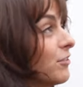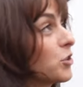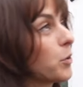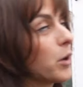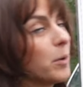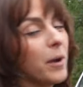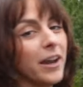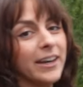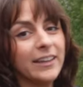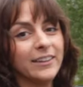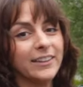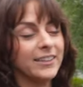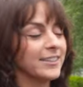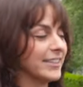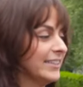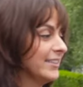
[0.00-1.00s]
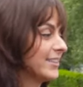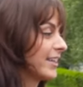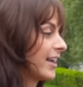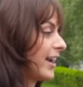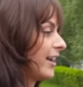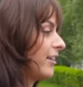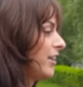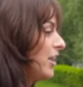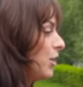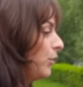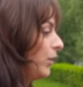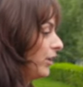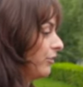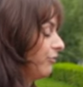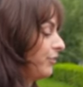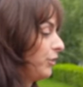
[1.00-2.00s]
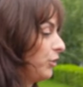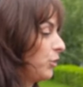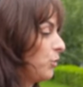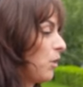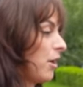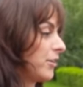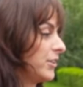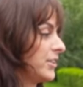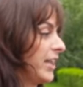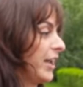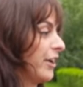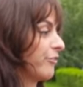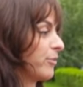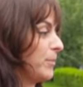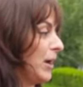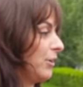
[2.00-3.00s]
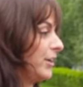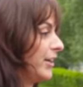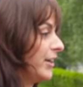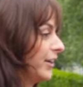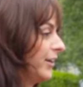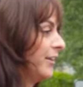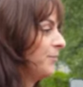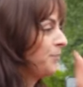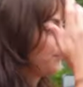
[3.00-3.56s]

have to worry about any leaks inside. We can fill the water tank from out here.